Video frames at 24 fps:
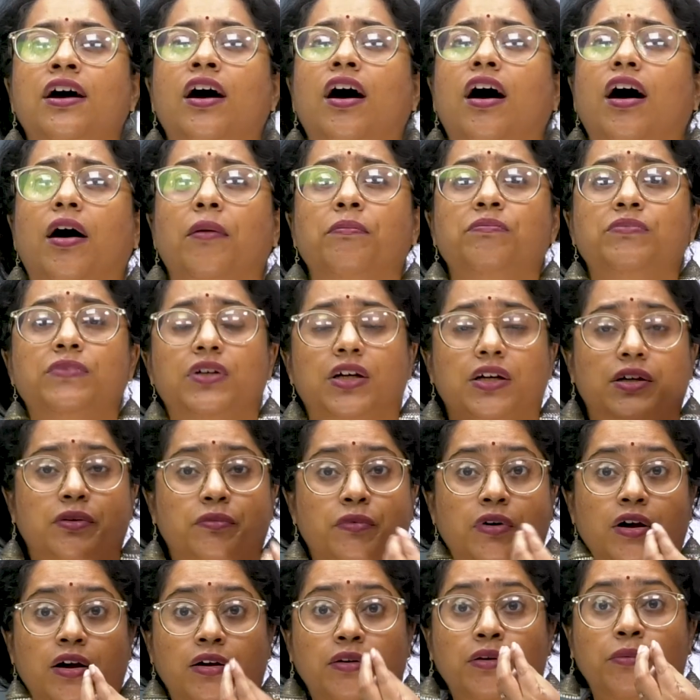
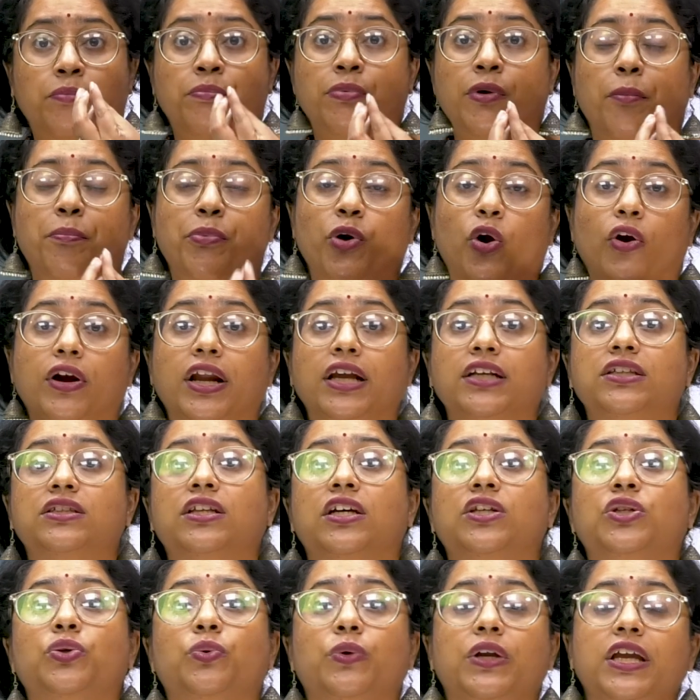products
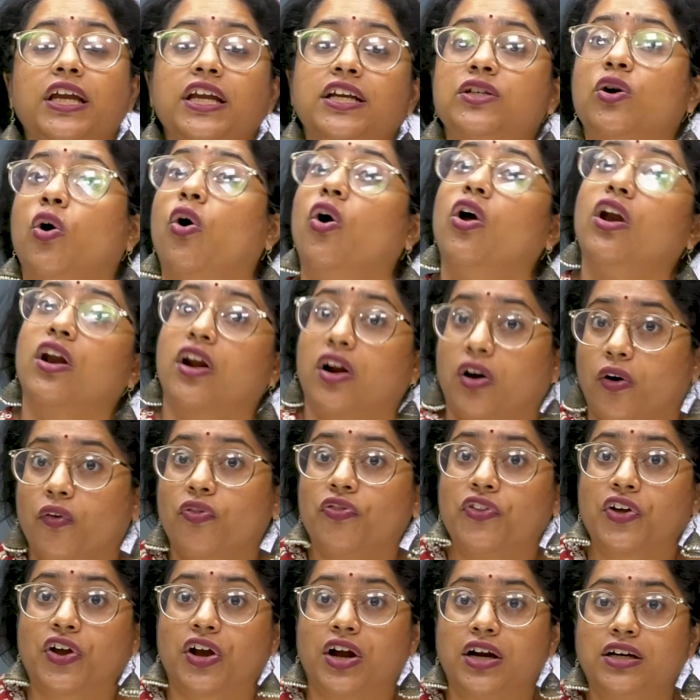that you eat all
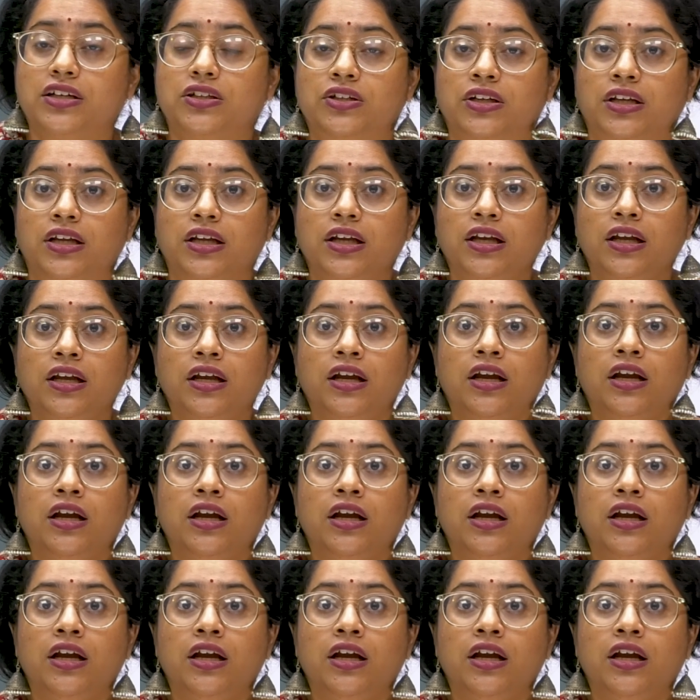around the country,